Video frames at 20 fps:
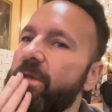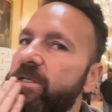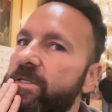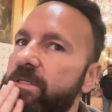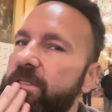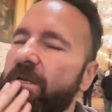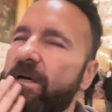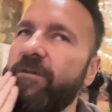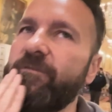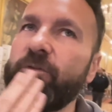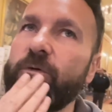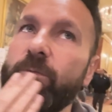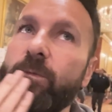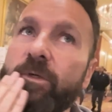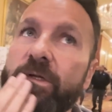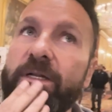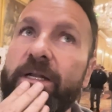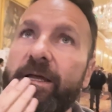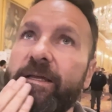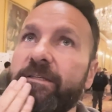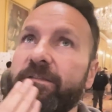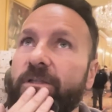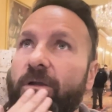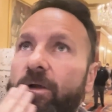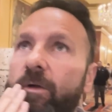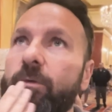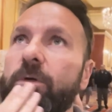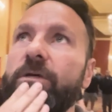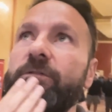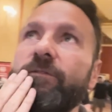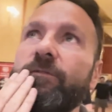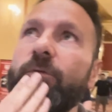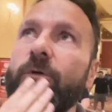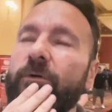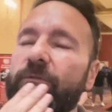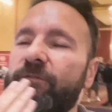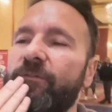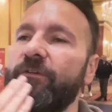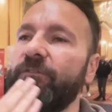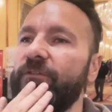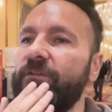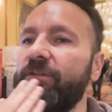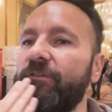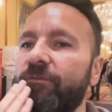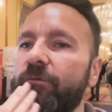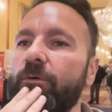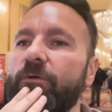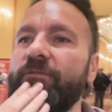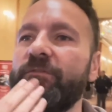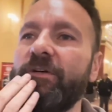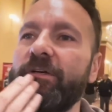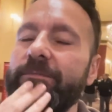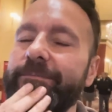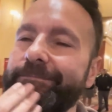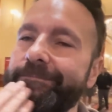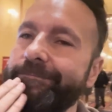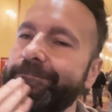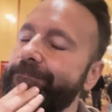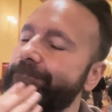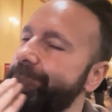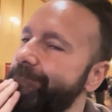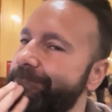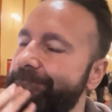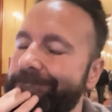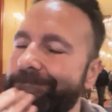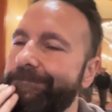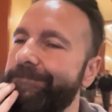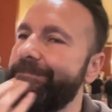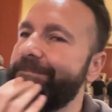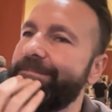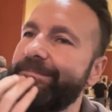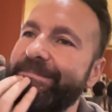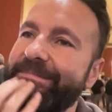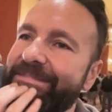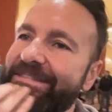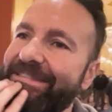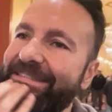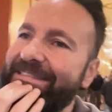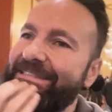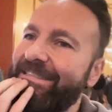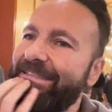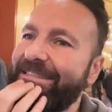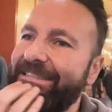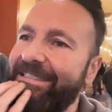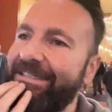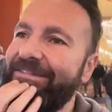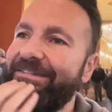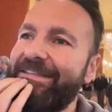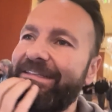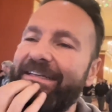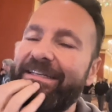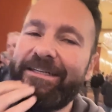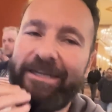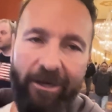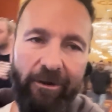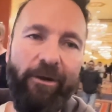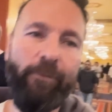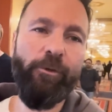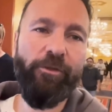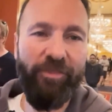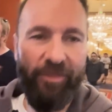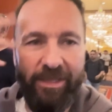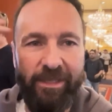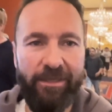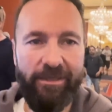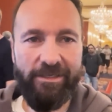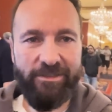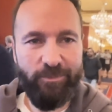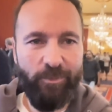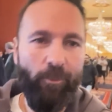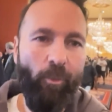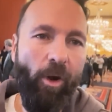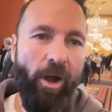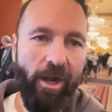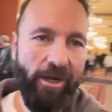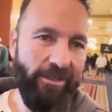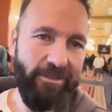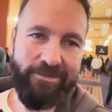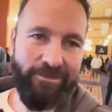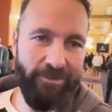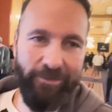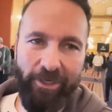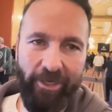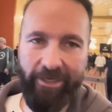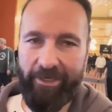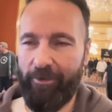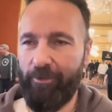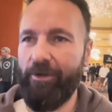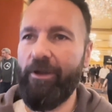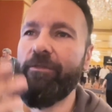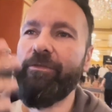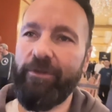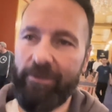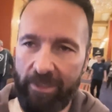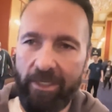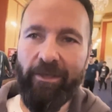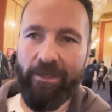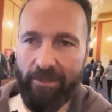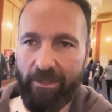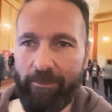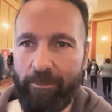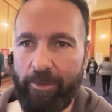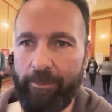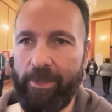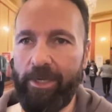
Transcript: It's tough one. What did I start with? 450, 450, six, seven, eight. All right, we're thinking as we're walking, so you're not hearing nothing. Give me a